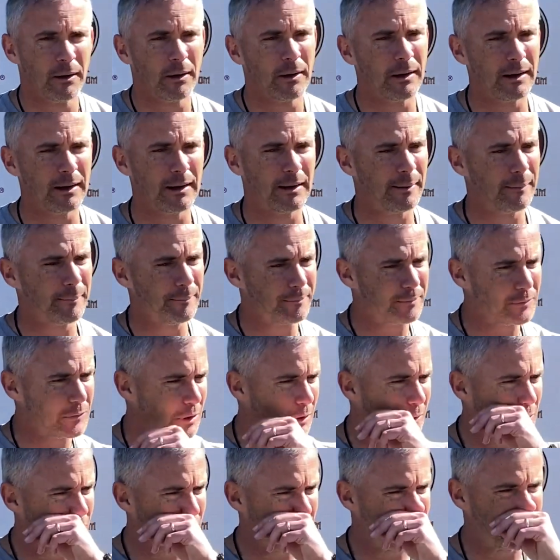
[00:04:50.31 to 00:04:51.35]
You
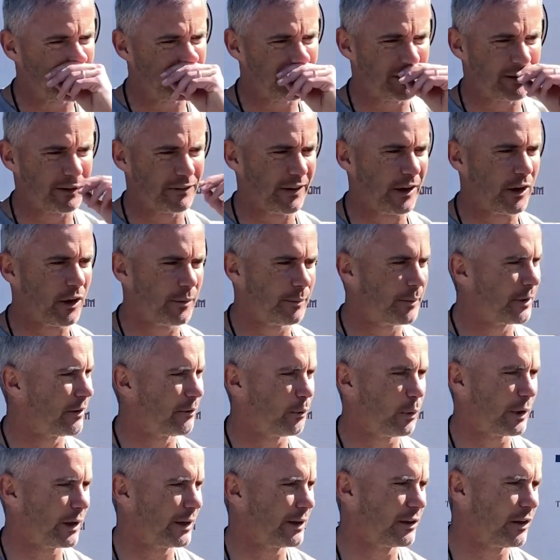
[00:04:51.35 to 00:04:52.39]
know, just his development of
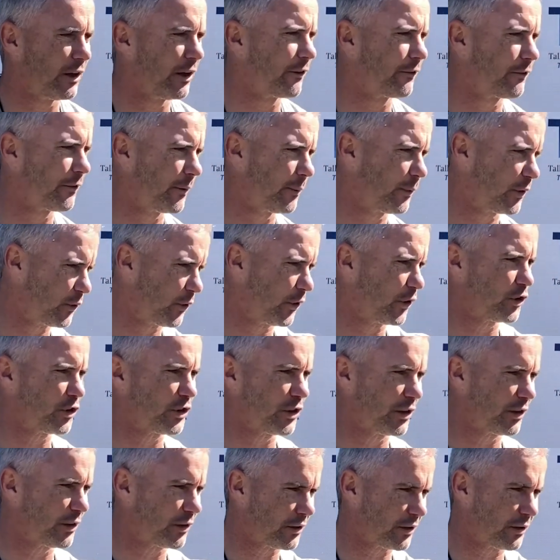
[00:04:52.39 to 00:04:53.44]
what he had done from his first
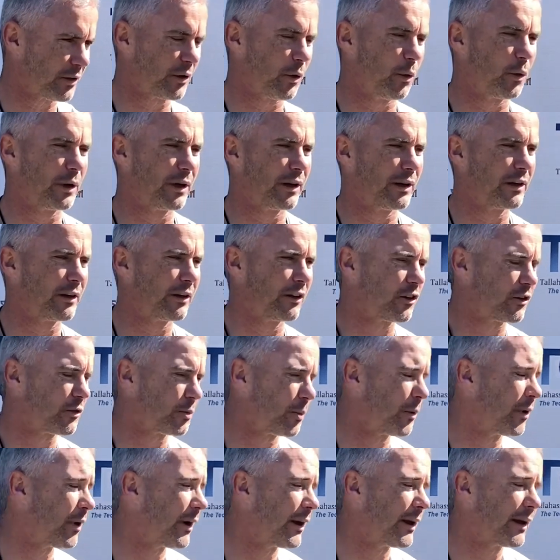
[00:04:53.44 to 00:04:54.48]
year to going into the
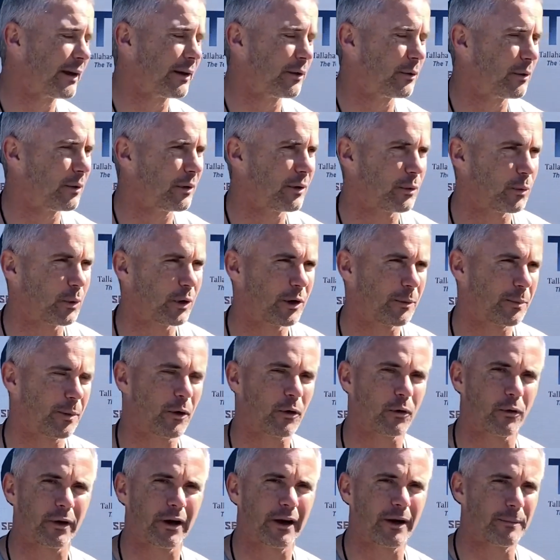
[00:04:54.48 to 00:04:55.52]
spring and winter
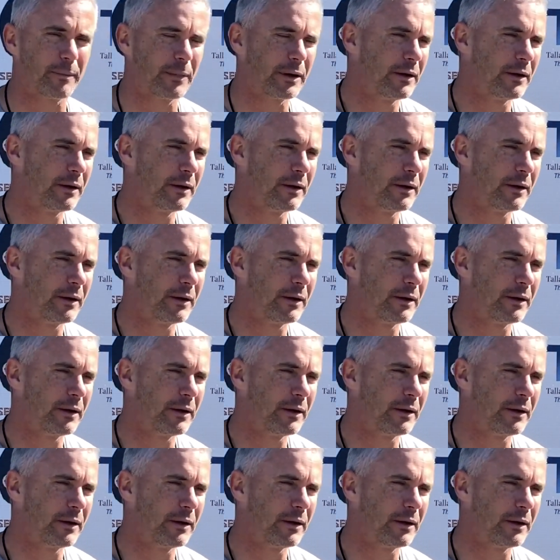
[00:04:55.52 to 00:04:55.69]
program.